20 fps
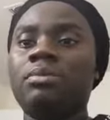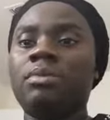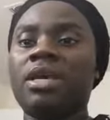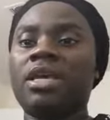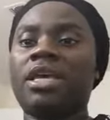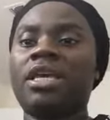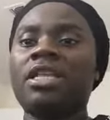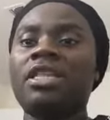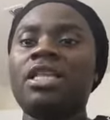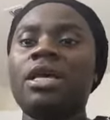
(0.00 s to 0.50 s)

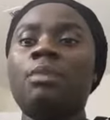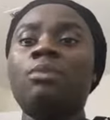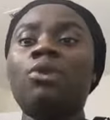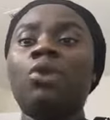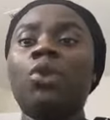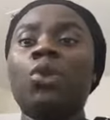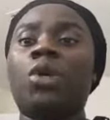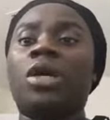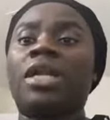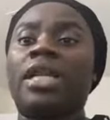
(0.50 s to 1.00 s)
making them
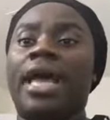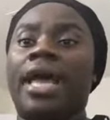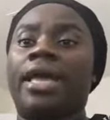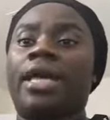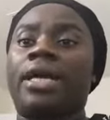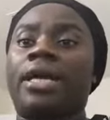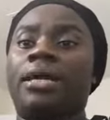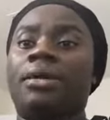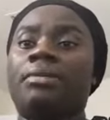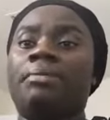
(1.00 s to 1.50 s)
look
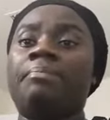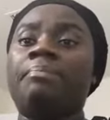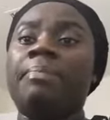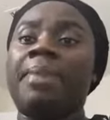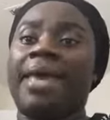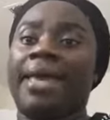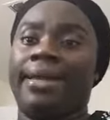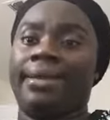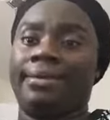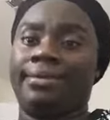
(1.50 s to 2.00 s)
like
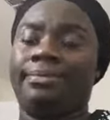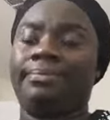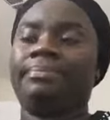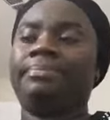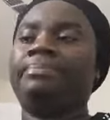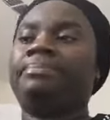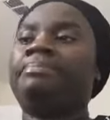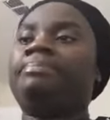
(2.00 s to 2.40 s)
men.